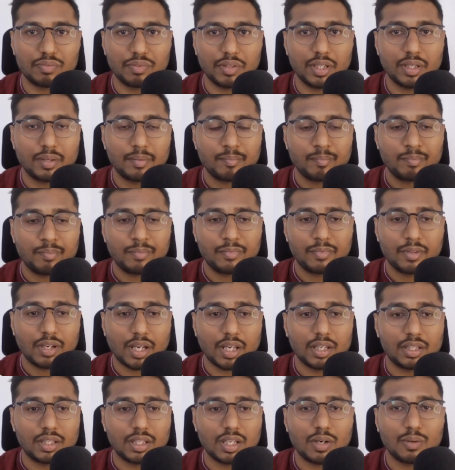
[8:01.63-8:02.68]
it,
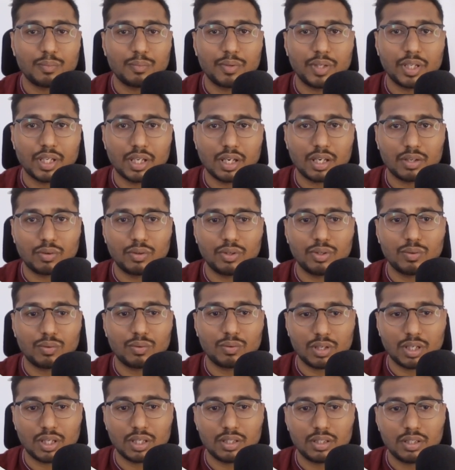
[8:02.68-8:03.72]
and now we are going to
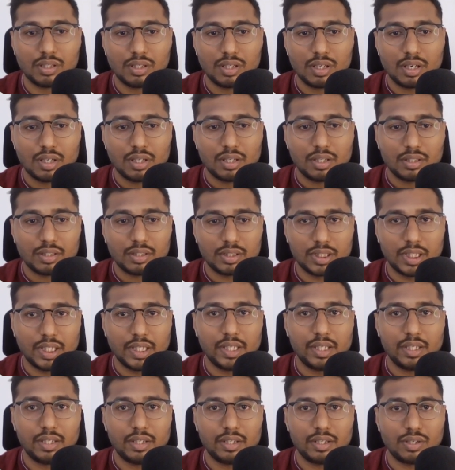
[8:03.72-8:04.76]
run
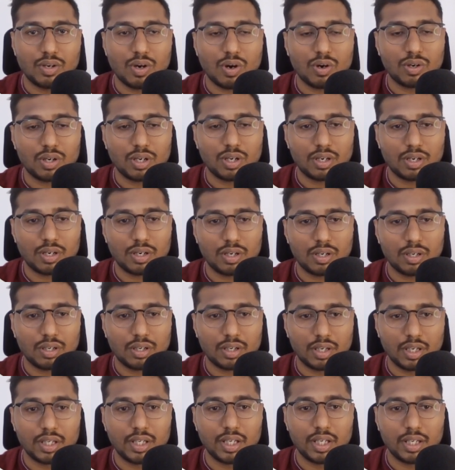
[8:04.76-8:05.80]
the docker
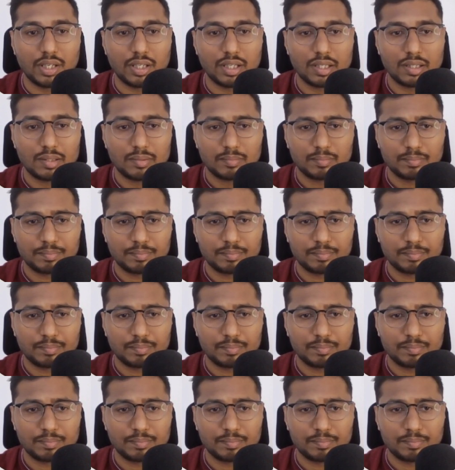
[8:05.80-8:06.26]
container.